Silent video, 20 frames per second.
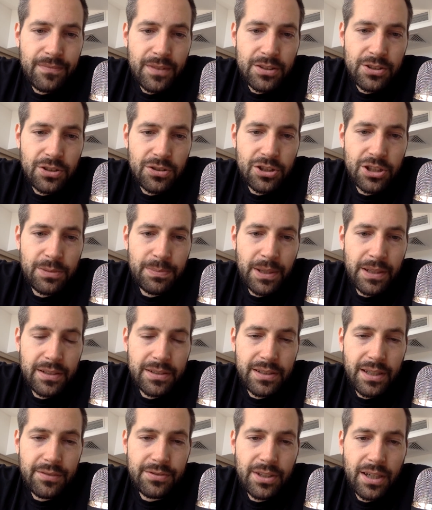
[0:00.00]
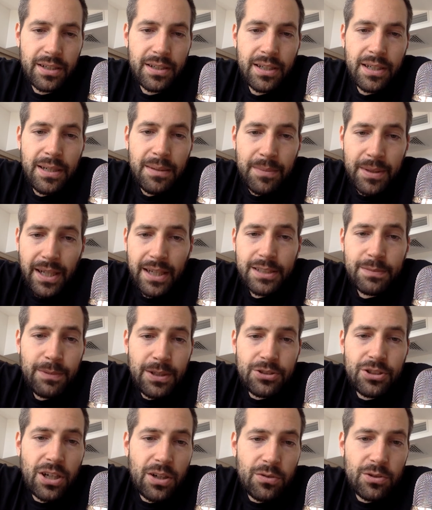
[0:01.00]
So just to be on the safe side. But that's
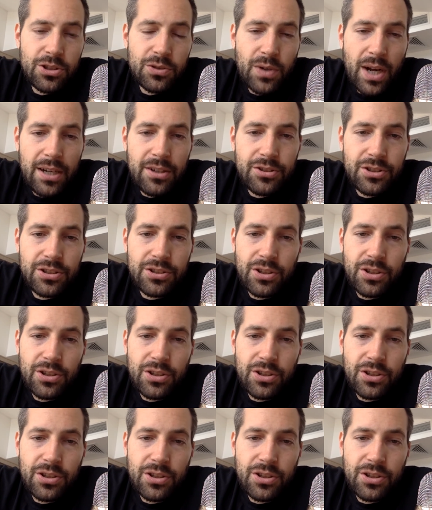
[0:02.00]
my general strategy.